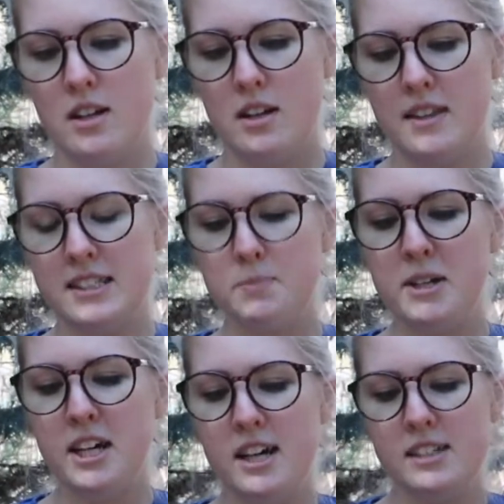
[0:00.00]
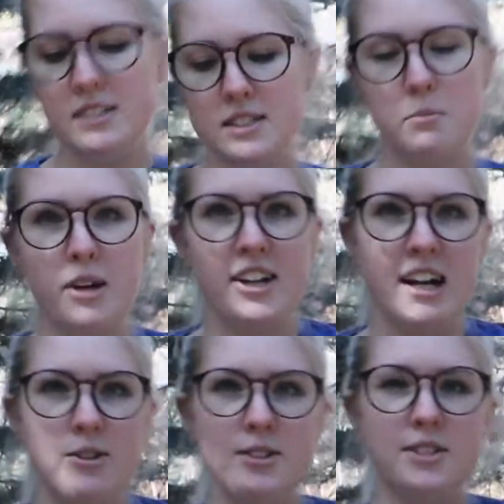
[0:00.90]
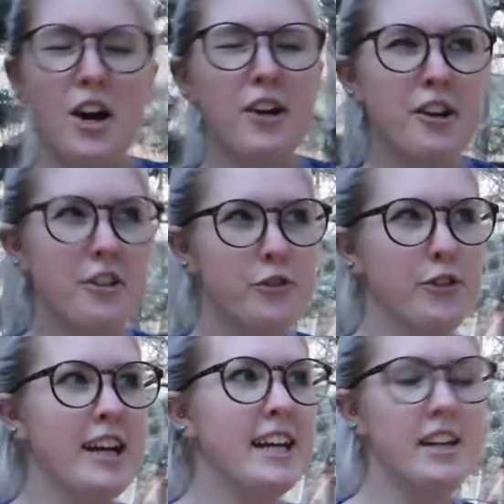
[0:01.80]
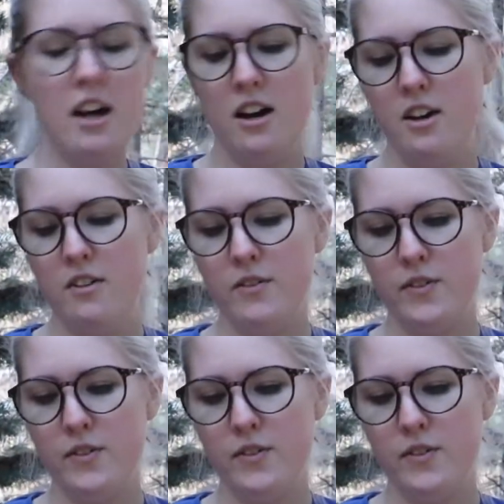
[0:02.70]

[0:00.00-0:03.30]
That's because the barn owls aren't afraid of